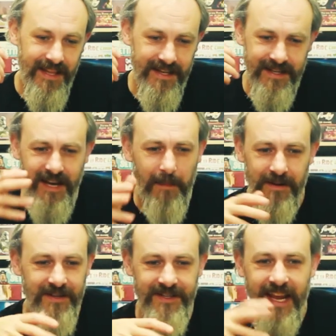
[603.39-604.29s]
there's a
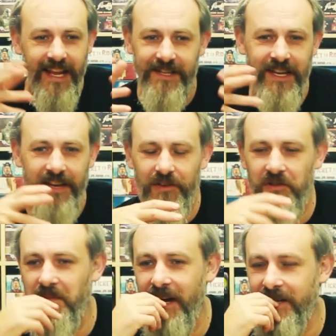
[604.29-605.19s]
couple of scenes that even
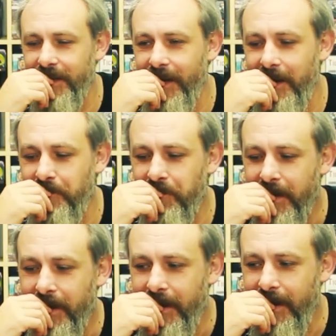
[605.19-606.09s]
call back to that.
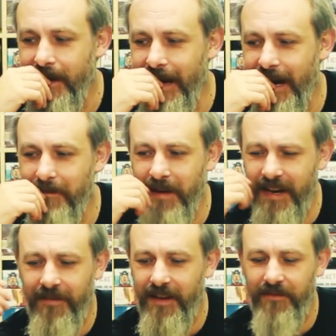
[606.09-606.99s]
Um,
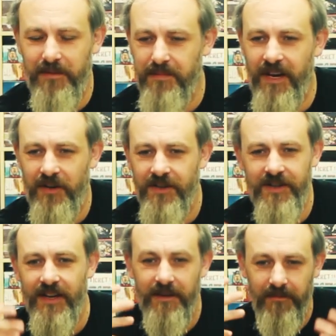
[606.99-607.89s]
and I think even the production
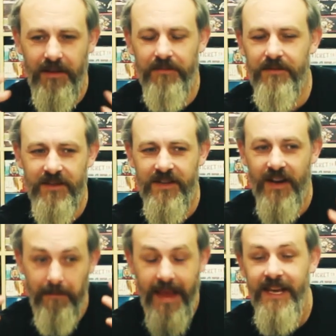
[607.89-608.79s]
designer, when they were
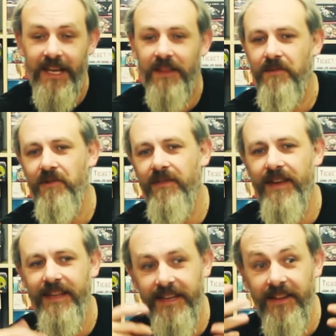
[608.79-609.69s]
designing making the
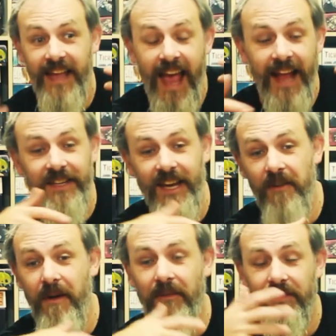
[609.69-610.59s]
movie, you know, they had to
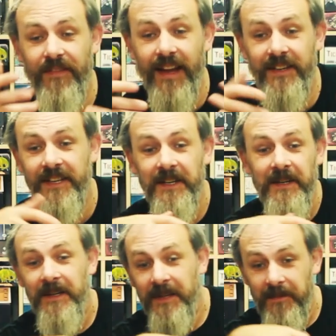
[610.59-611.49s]
get around the fact
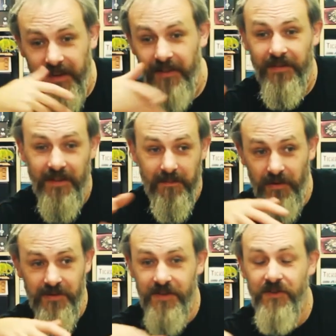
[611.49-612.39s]
that the
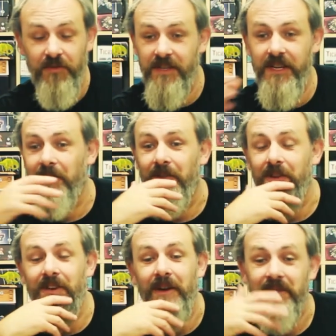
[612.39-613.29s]
monsters couldn't be seen all
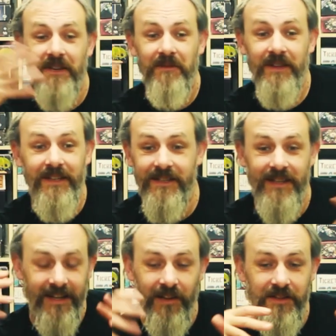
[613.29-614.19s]
the time. So
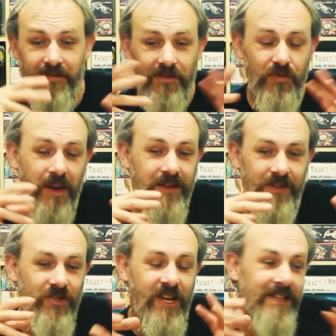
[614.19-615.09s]
there's uh, lots of tricks
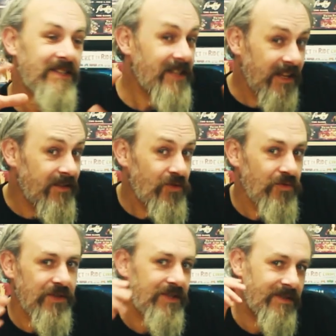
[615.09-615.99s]
and cheats that
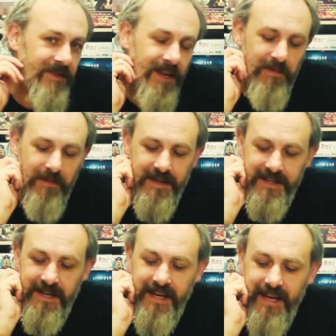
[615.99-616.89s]
Jaws
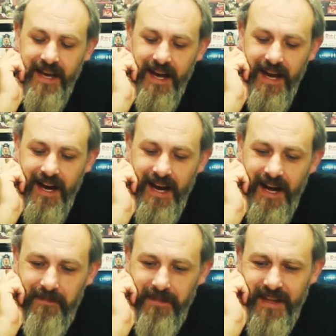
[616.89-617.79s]
implemented.
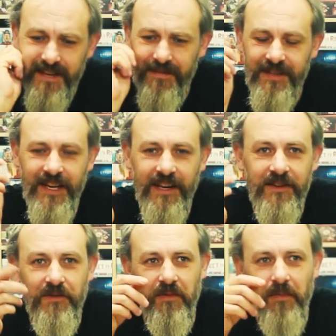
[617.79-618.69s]
Um, and there's even the scene I
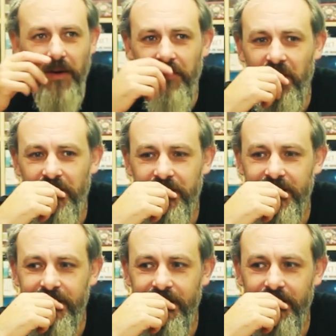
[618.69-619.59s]
saw with Michael
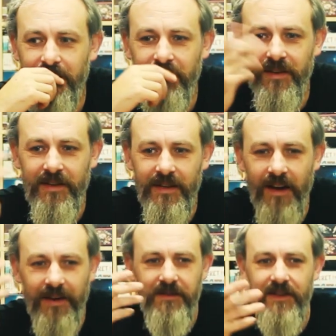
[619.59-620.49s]
Gross uh, with a
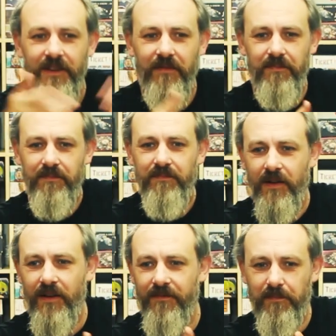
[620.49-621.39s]
gun who's kind of
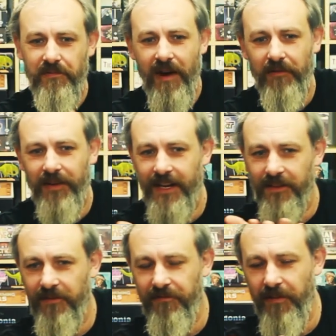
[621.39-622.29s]
proudly
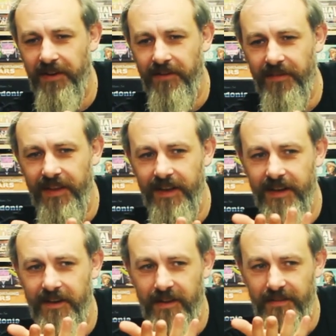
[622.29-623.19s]
on the front of the
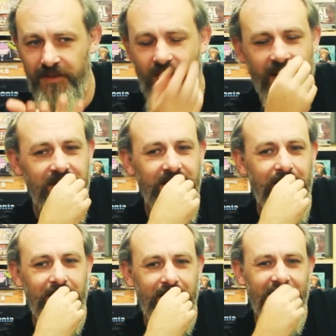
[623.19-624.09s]
uh, of a tractor
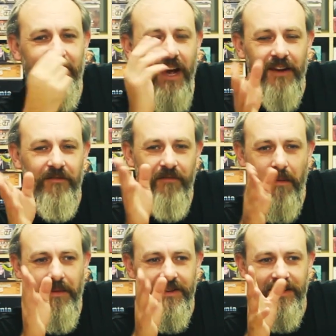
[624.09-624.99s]
later on, kind of
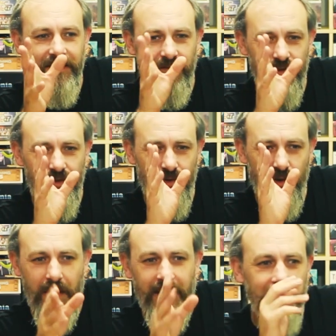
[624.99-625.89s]
reminiscent of
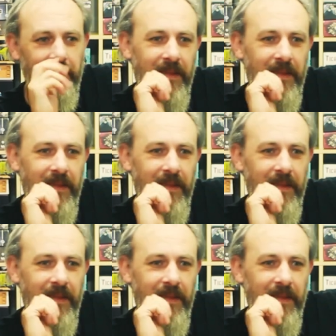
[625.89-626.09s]
Quint